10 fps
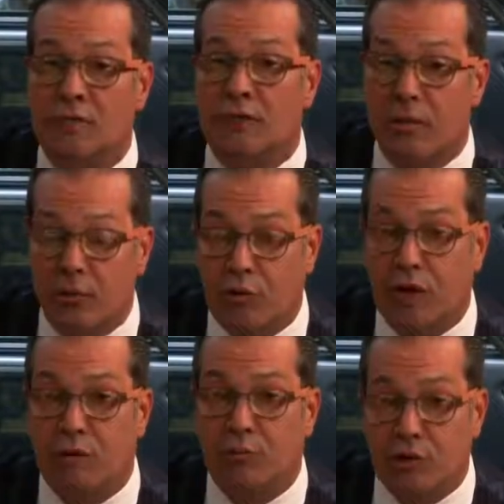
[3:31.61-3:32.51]
if the
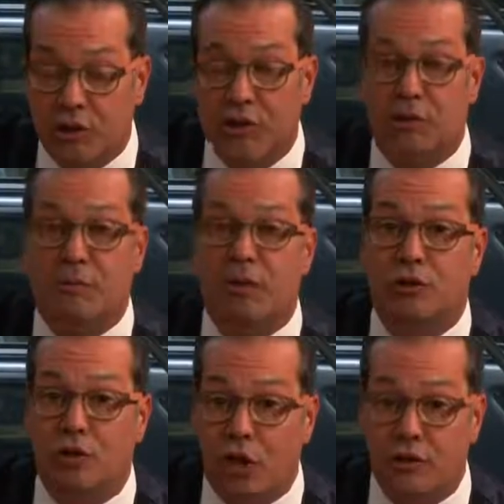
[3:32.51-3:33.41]
Democratic machine has been
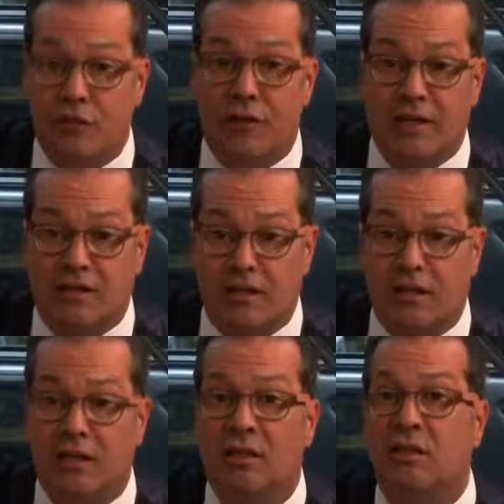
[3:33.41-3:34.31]
in charge of that
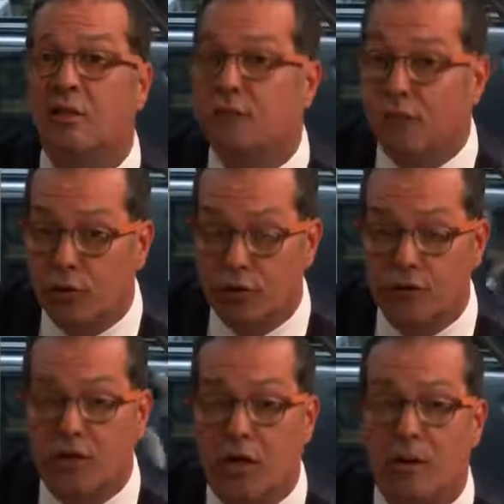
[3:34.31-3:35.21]
city for all
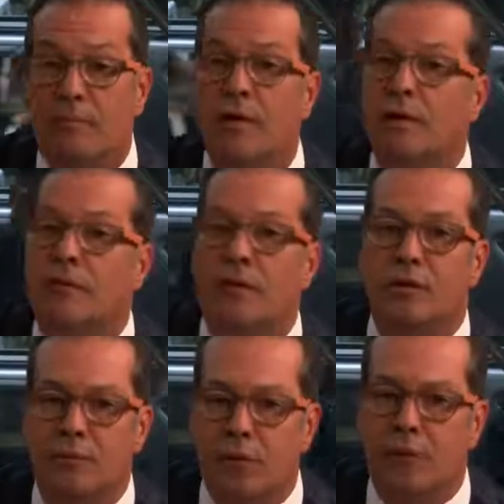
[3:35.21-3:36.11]
this time,
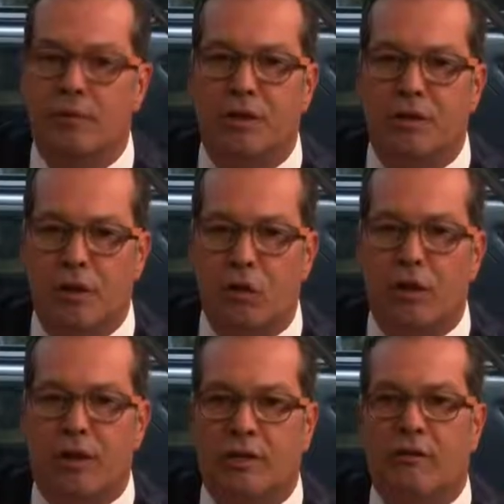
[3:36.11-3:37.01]
then you're probably in the
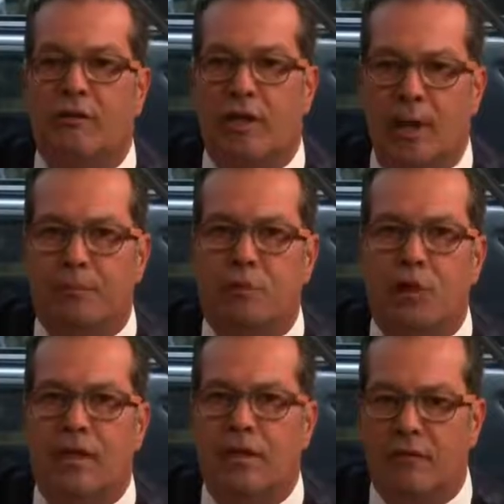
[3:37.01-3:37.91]
Orkin top
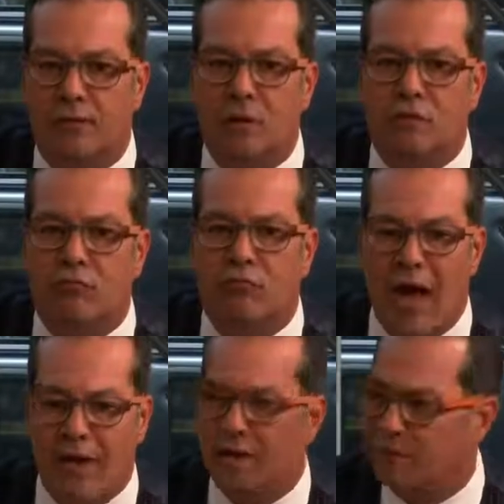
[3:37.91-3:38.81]
20 of most
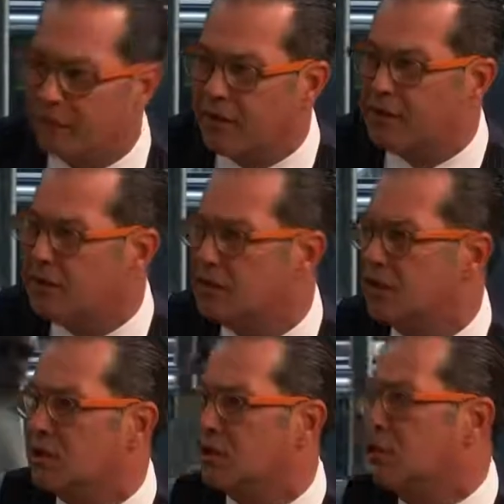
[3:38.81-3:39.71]
rat-infested
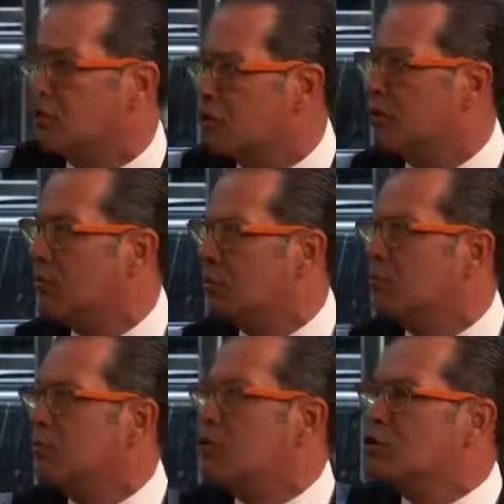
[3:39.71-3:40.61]
cities also,
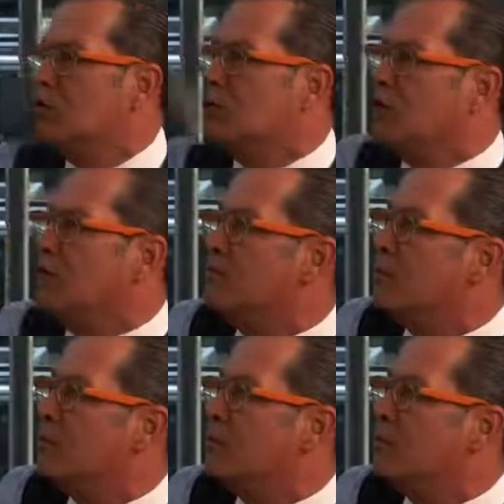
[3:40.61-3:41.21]
because most of those